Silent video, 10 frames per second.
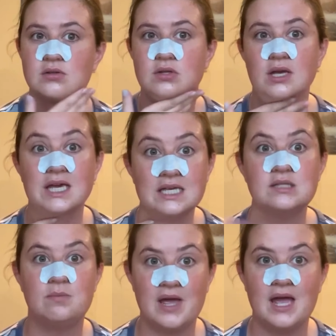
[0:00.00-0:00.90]
his
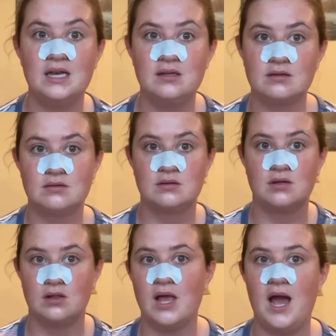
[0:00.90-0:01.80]
bed
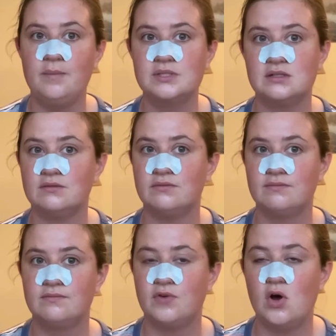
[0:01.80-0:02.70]
collapse and
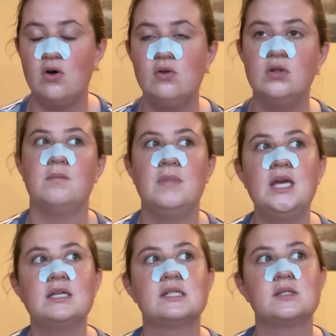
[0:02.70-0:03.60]
fall
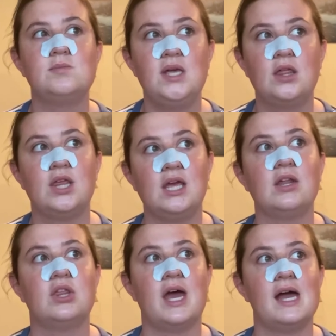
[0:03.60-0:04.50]
makes me
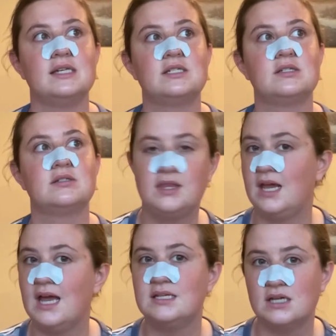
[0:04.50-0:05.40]
think that they
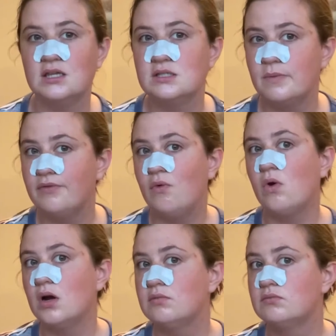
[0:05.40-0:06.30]
had done this
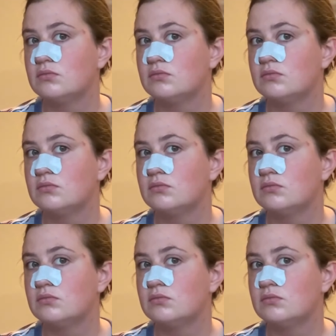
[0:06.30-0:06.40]
before.